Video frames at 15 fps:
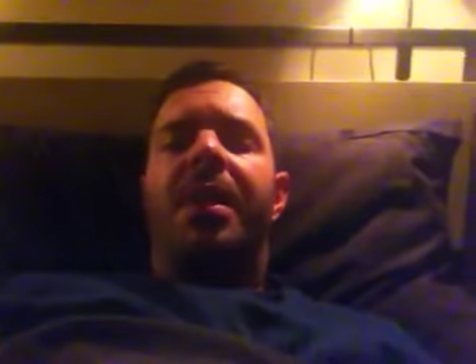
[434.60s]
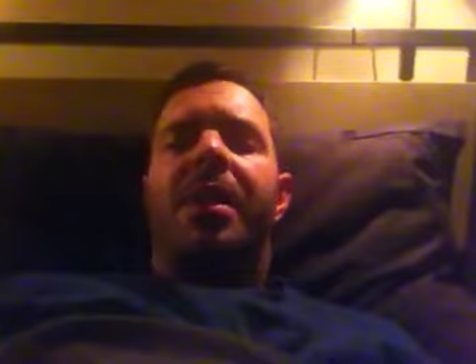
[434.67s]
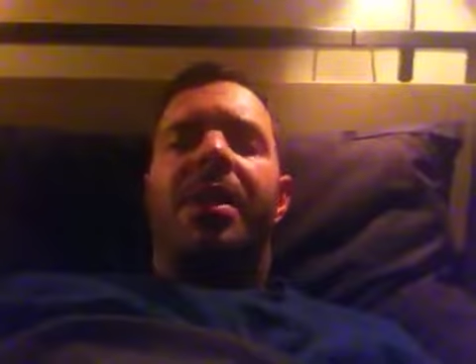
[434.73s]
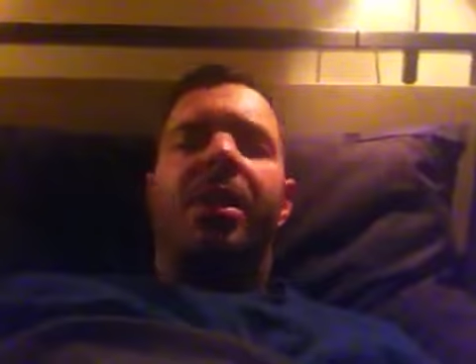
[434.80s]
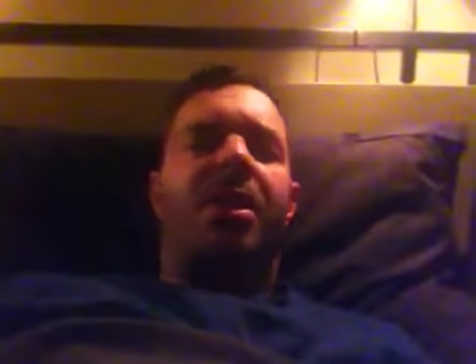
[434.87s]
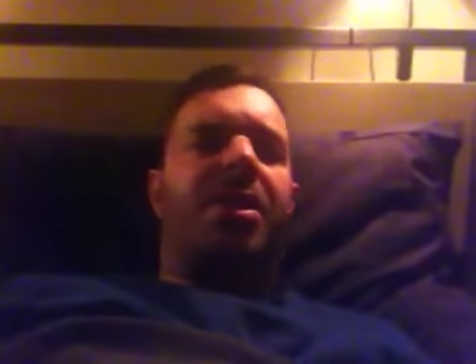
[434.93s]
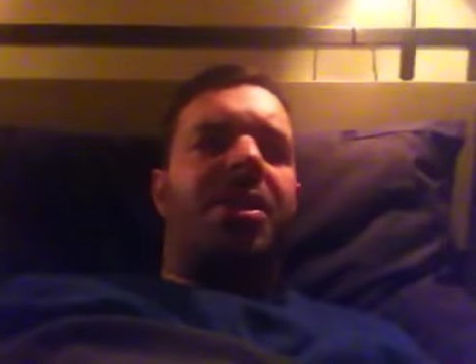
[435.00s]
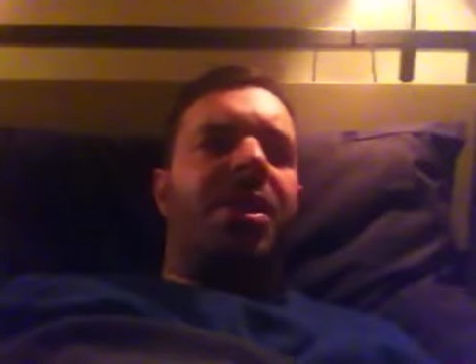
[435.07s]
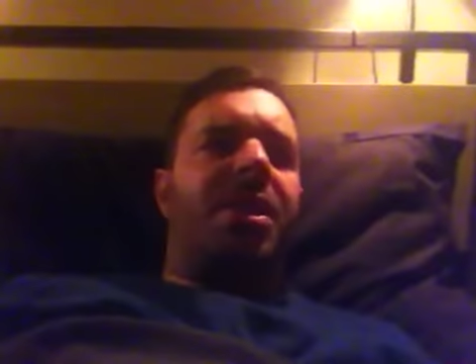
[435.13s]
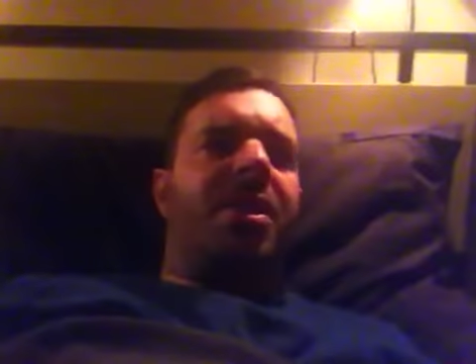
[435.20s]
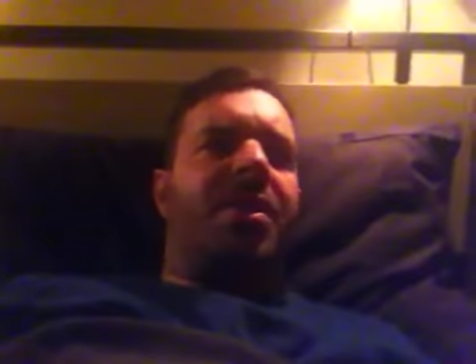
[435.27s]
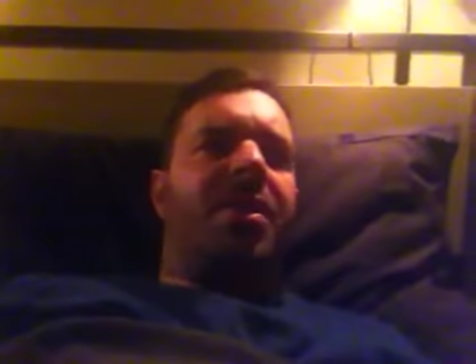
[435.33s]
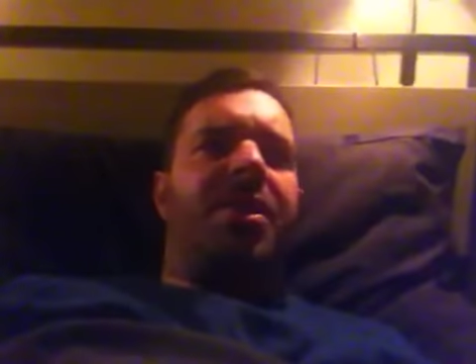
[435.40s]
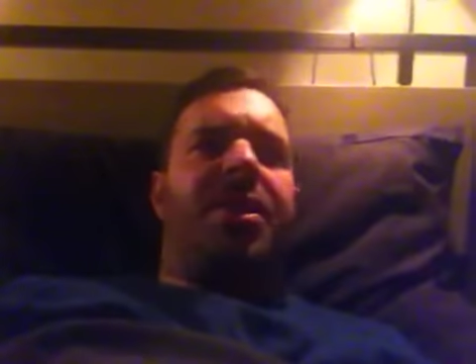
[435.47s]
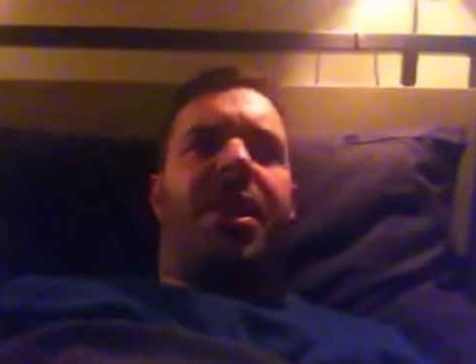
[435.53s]
looked at
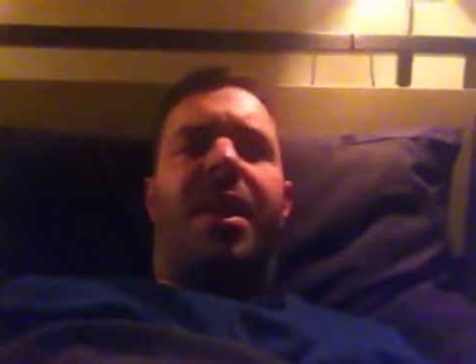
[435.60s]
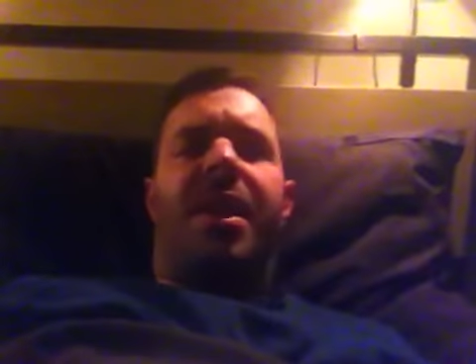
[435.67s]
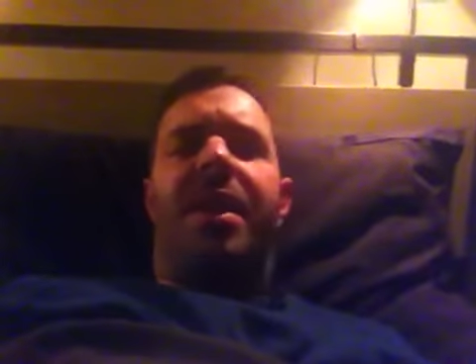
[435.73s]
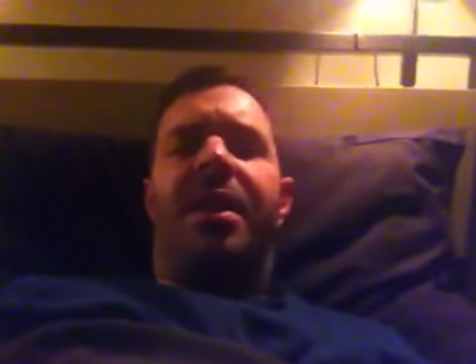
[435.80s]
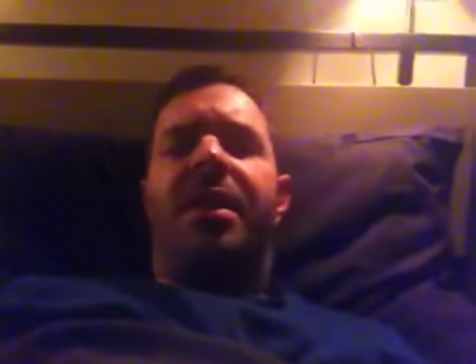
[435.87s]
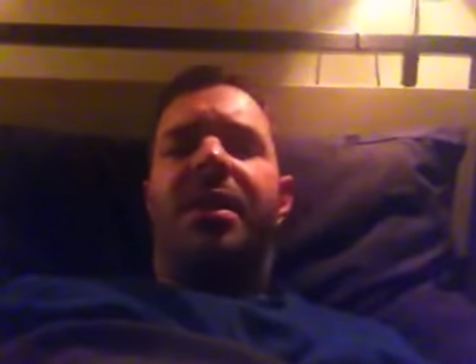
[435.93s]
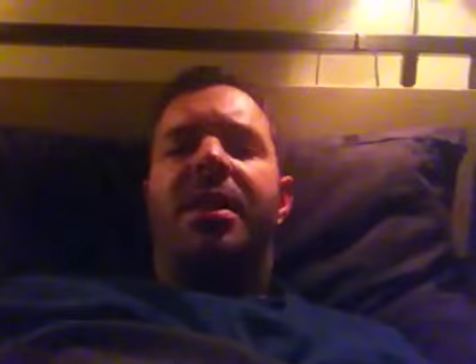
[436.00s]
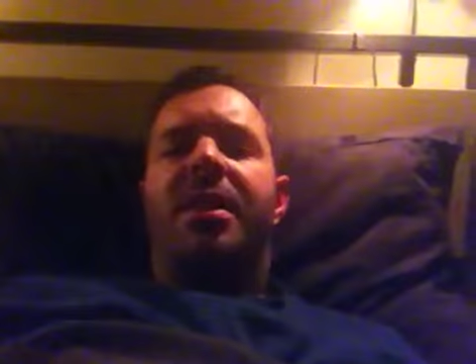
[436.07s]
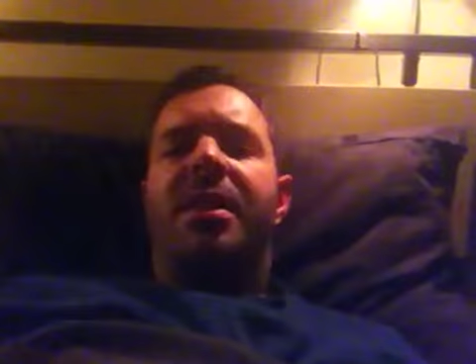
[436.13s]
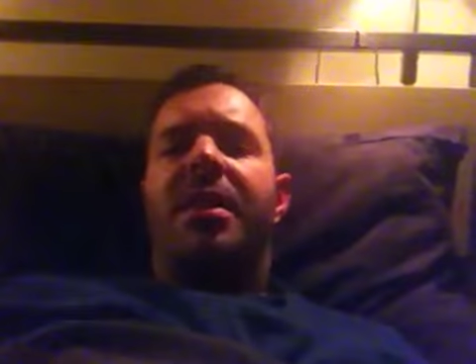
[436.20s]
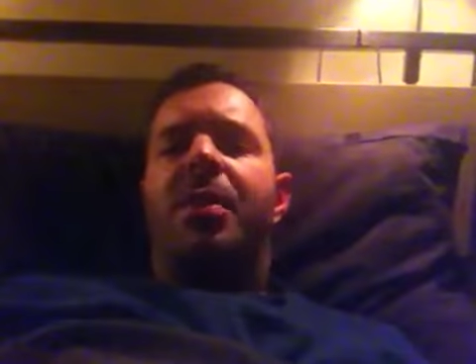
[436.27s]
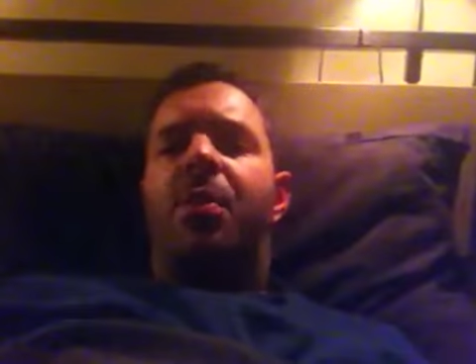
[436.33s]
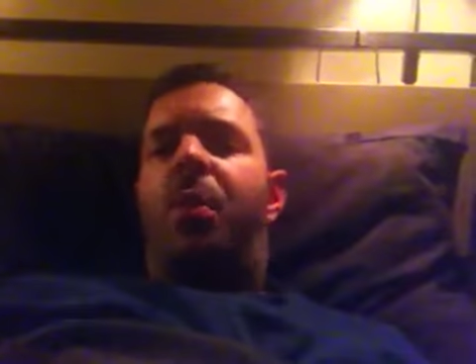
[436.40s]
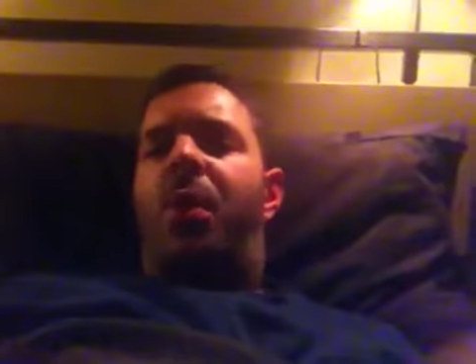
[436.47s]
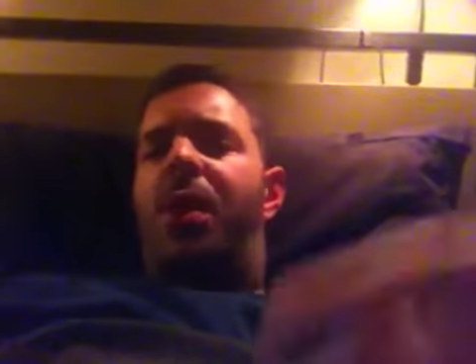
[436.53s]
your site,
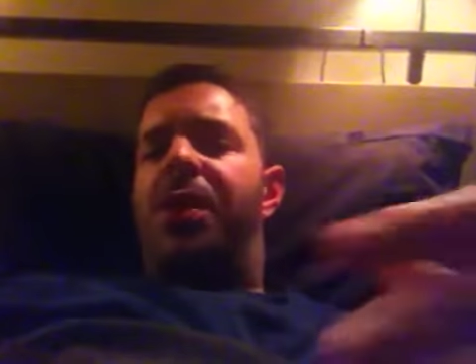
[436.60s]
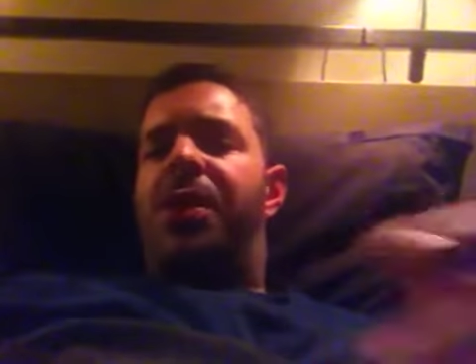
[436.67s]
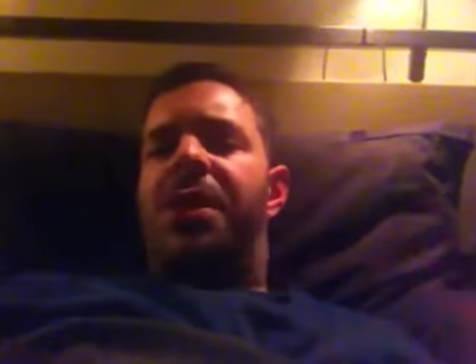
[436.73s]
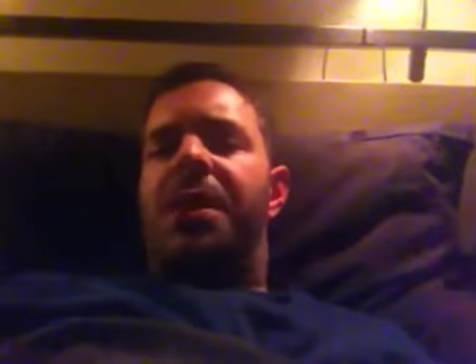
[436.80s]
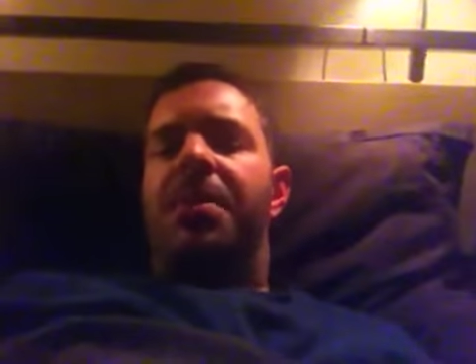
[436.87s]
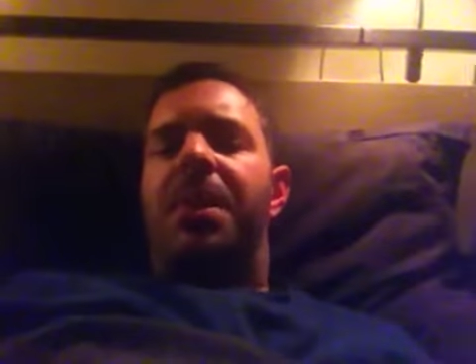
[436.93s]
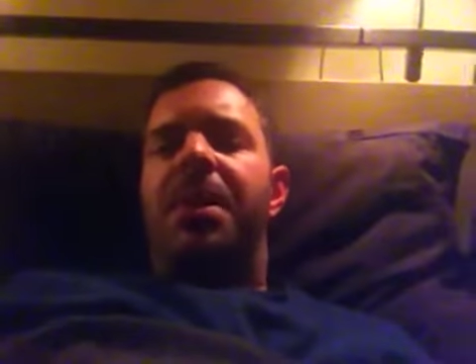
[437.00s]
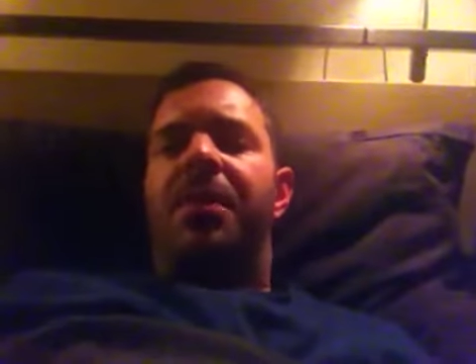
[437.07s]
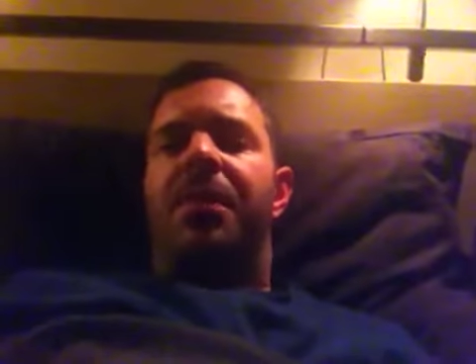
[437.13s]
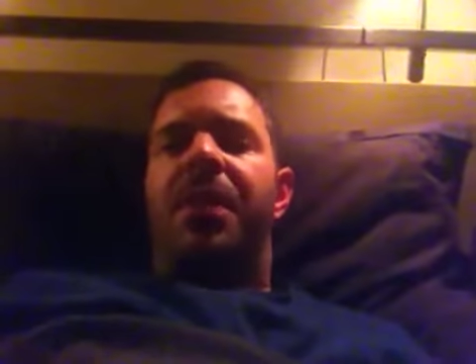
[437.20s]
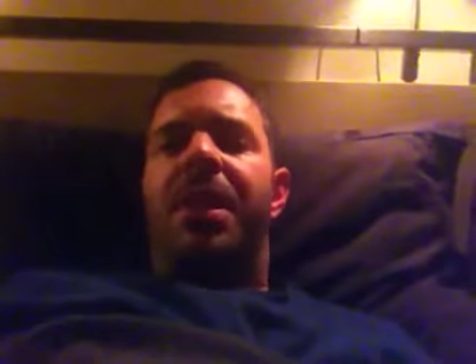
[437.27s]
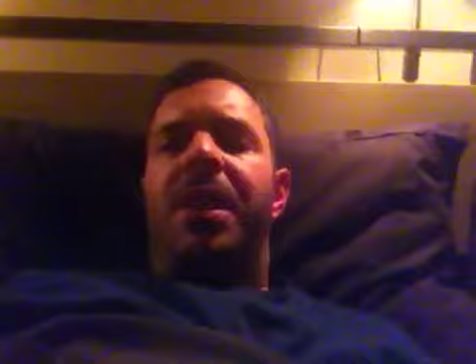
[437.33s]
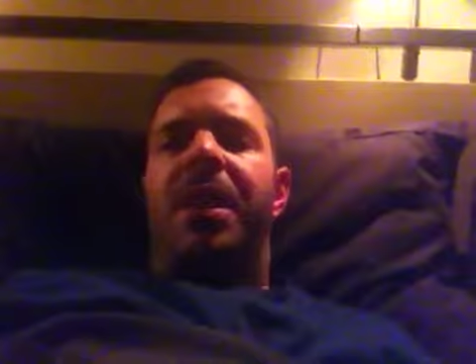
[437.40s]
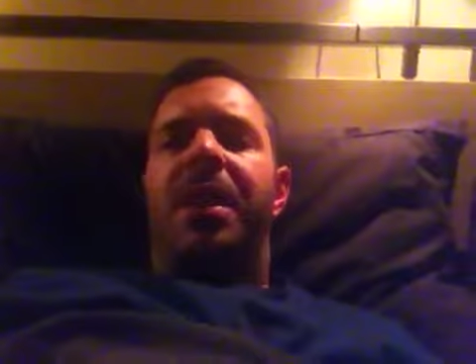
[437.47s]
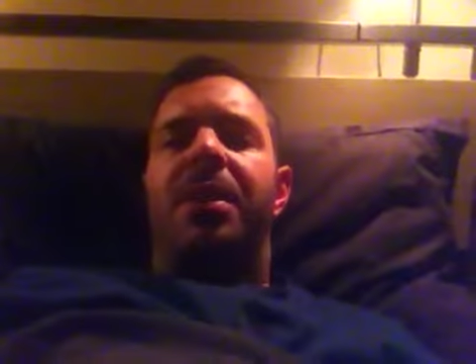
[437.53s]
watched some of your
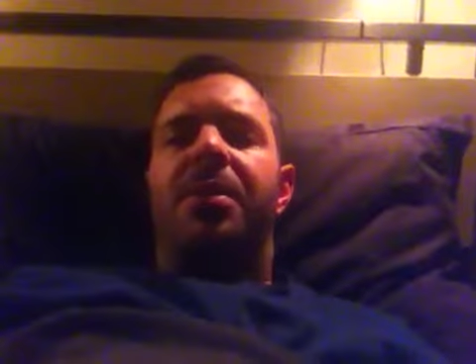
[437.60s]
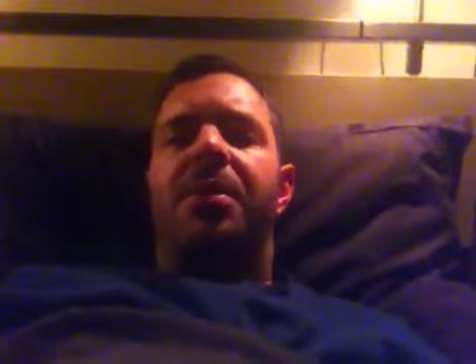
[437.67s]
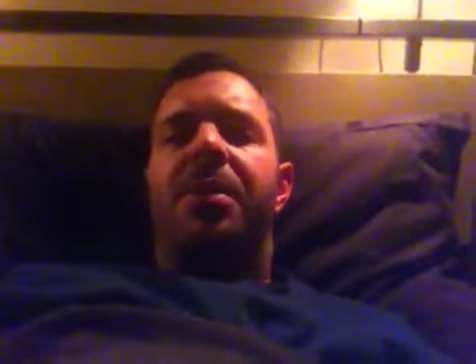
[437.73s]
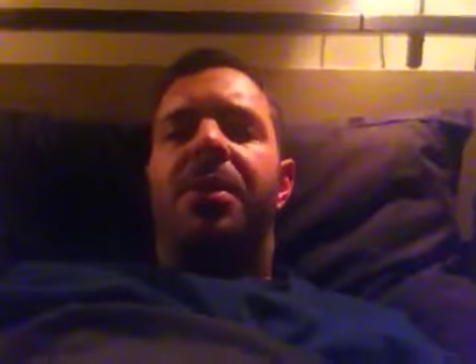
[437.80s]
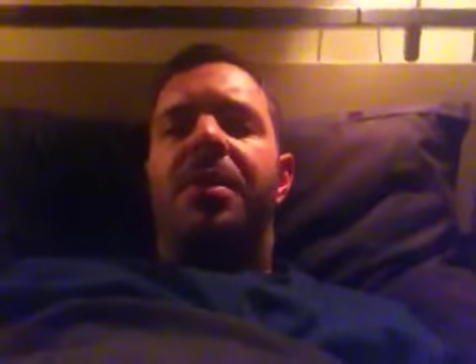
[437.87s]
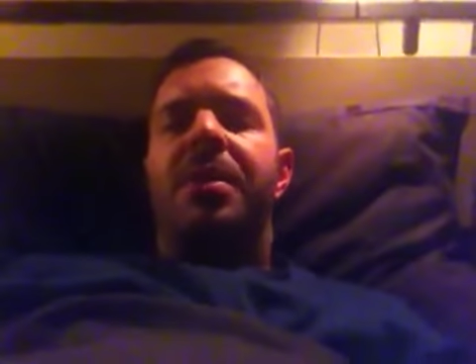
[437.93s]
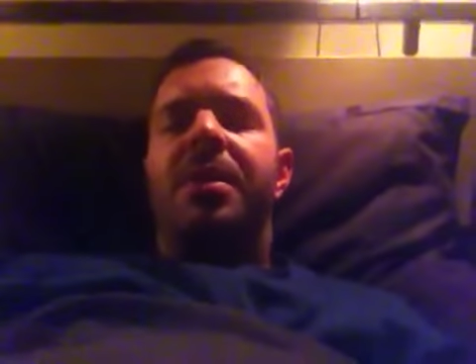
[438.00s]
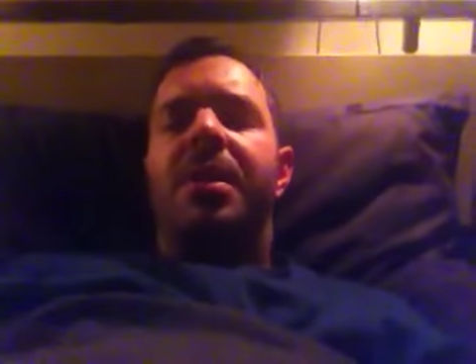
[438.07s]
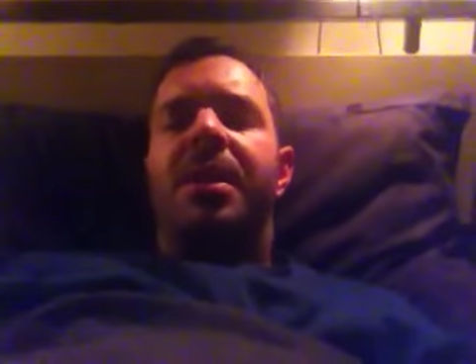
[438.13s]
videos,